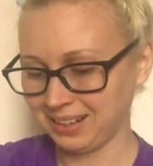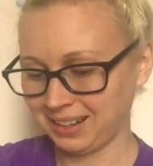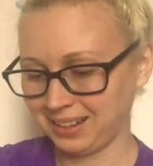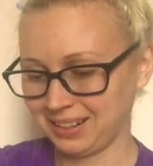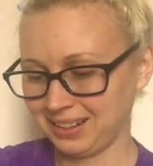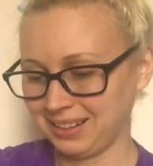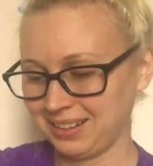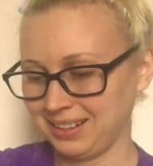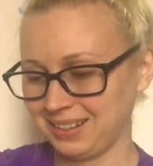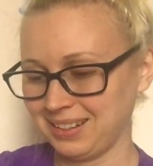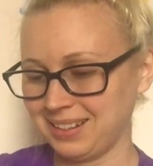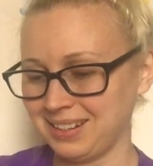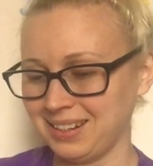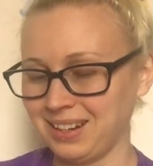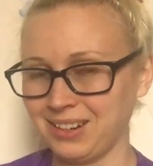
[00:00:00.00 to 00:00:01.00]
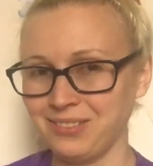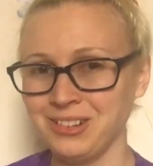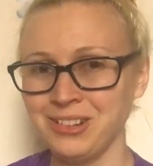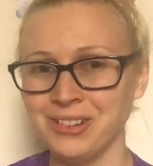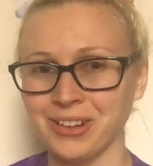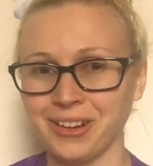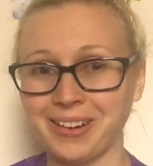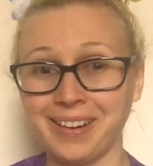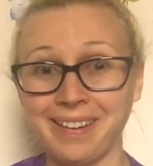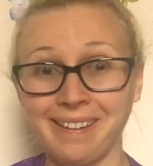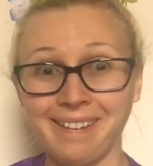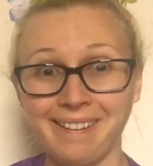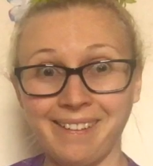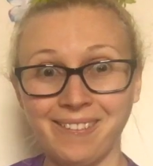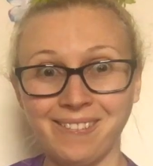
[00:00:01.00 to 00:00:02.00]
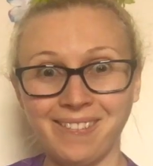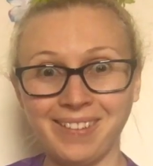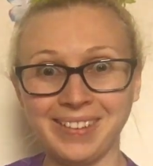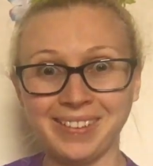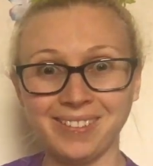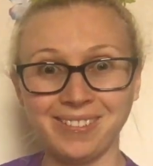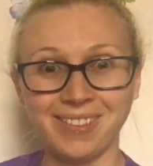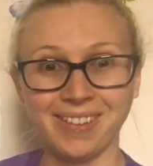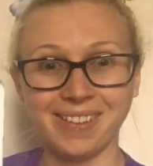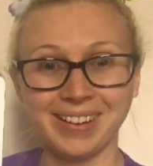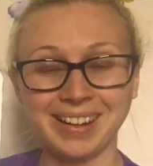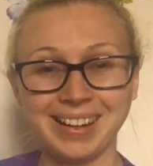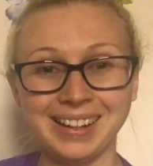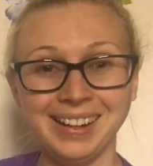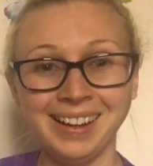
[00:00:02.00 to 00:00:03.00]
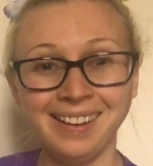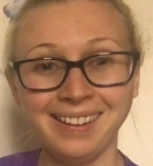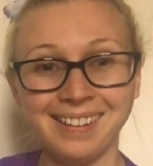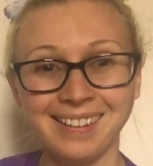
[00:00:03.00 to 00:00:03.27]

And have a look at what I've got here.